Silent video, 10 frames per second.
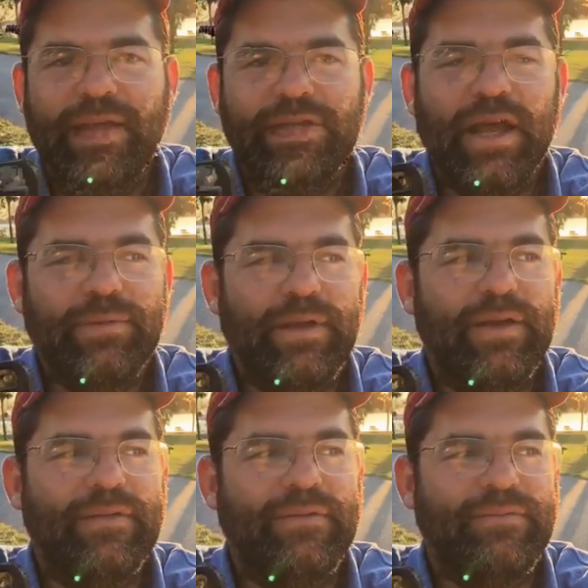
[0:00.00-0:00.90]
She got to be
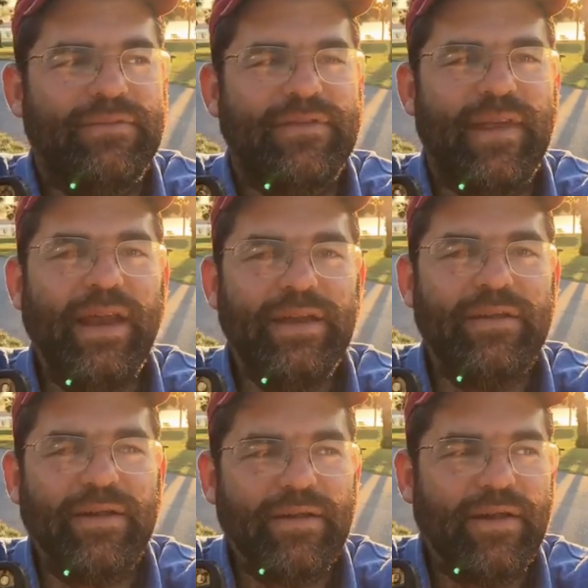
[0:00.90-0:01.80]
a
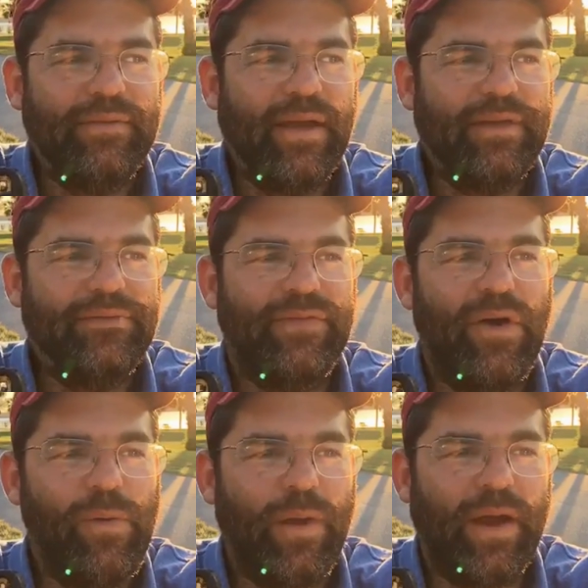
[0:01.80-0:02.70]
senator, I mean, out of
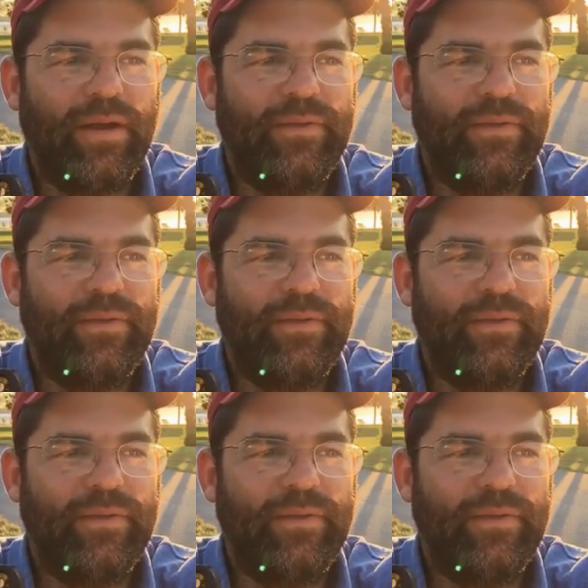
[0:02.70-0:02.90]
nowhere.